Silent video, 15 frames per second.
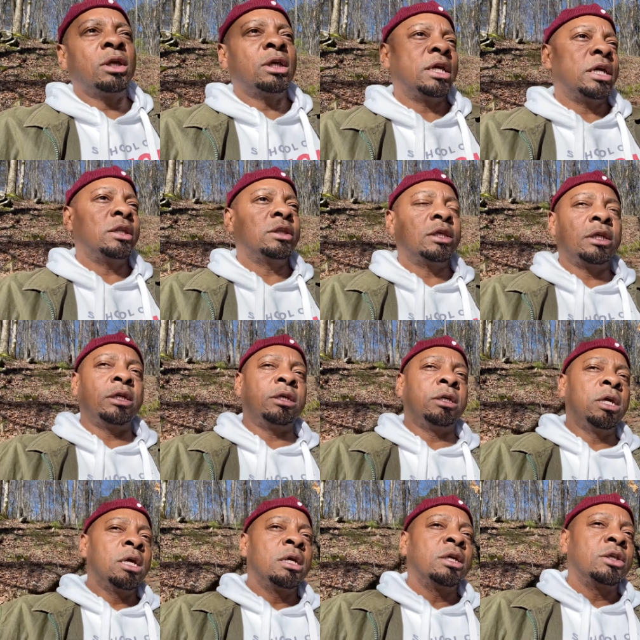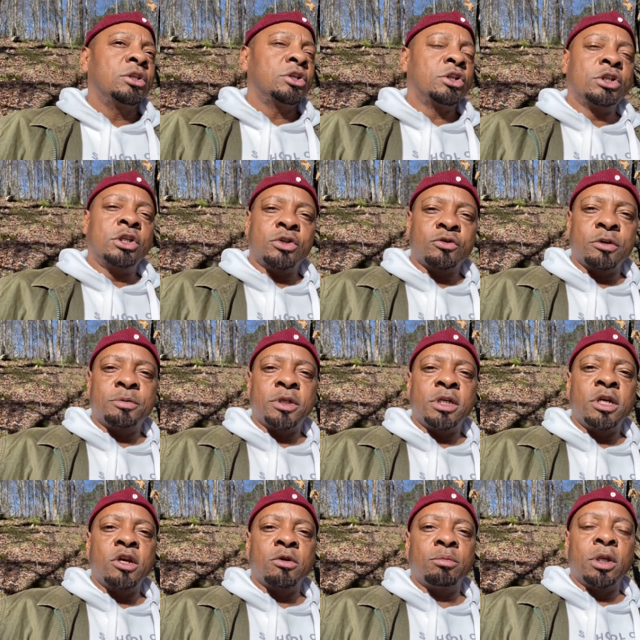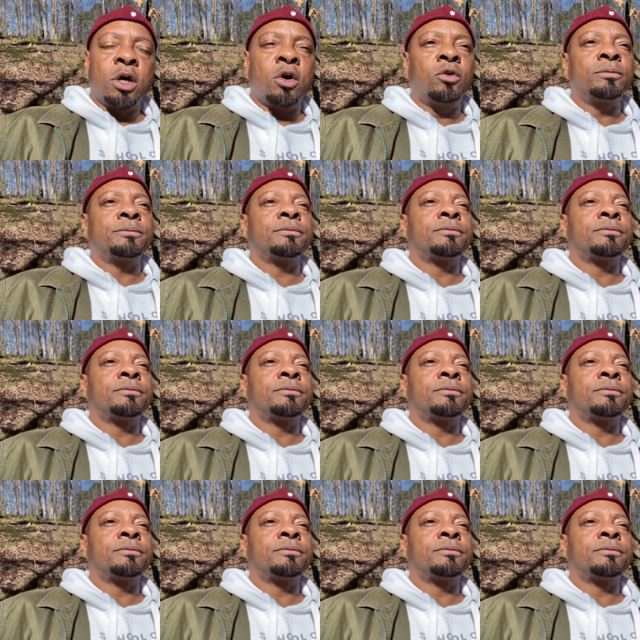in the, the description here below